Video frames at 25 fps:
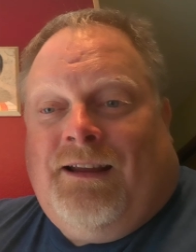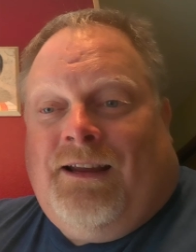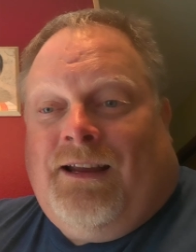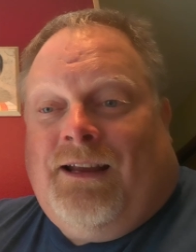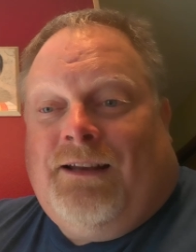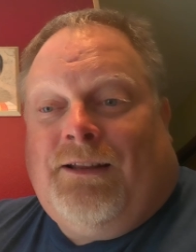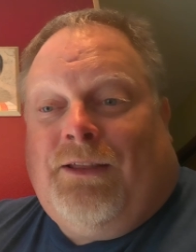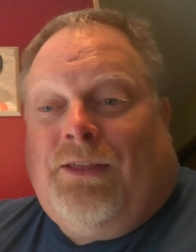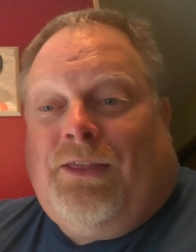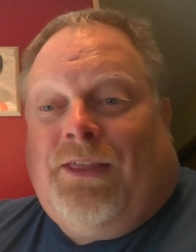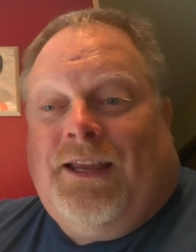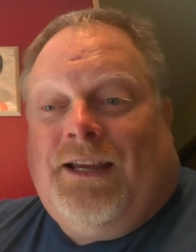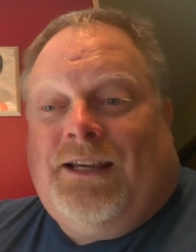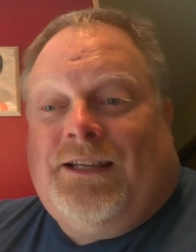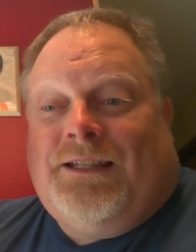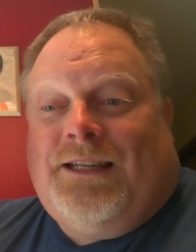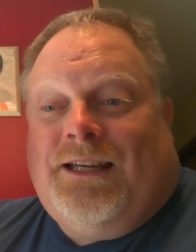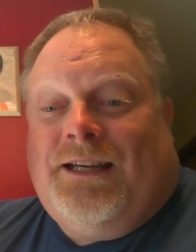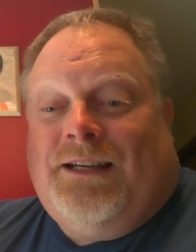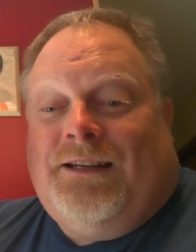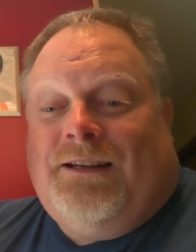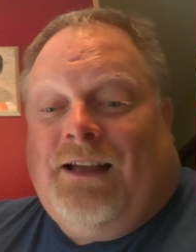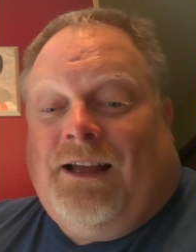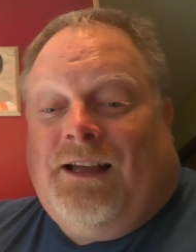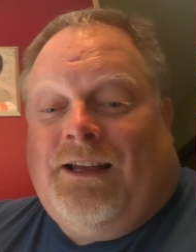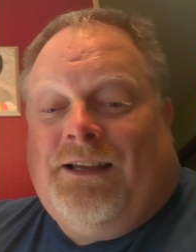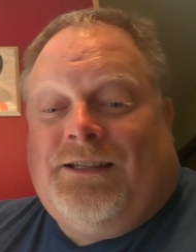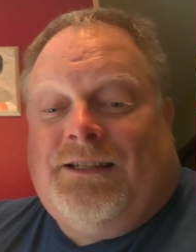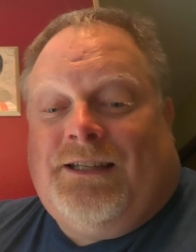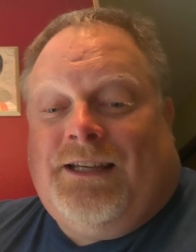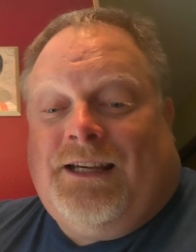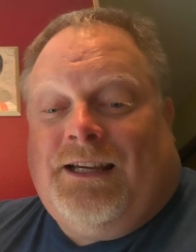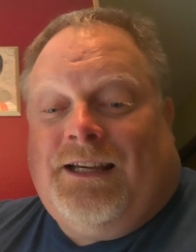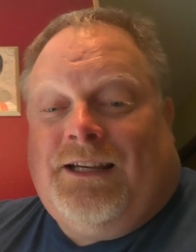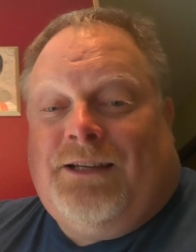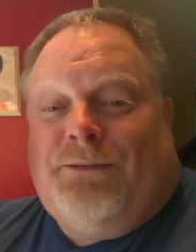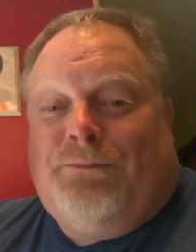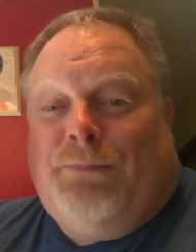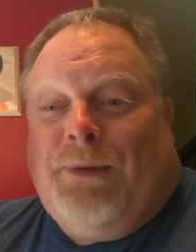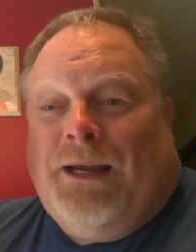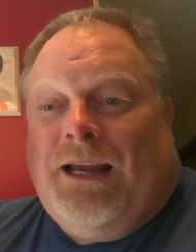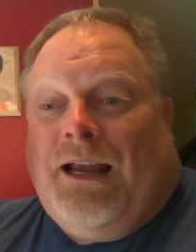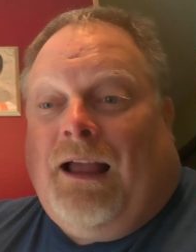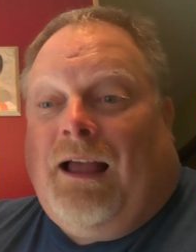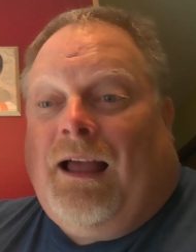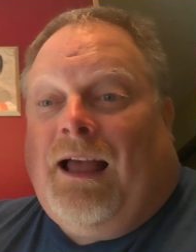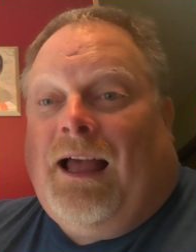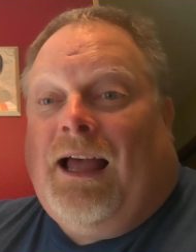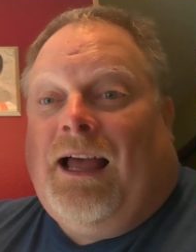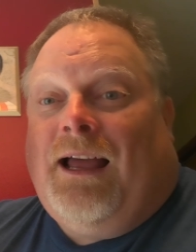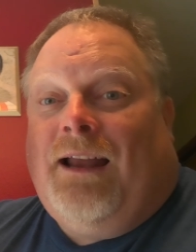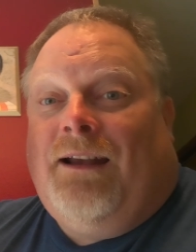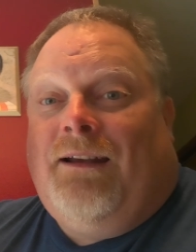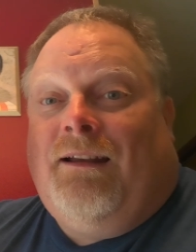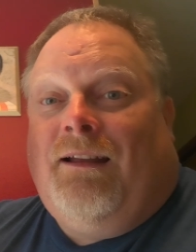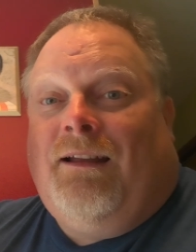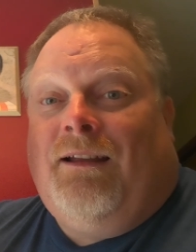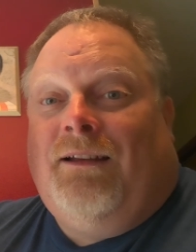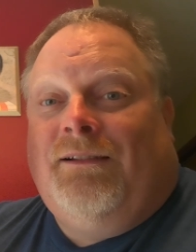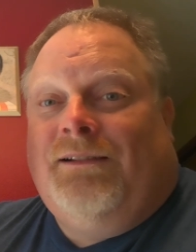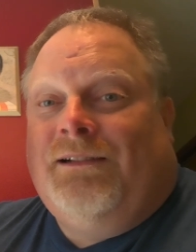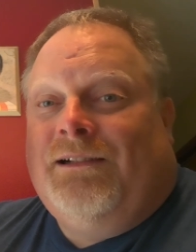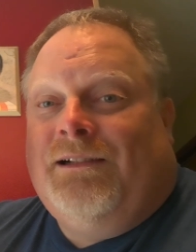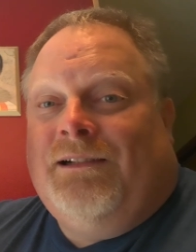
and the things he does is beyond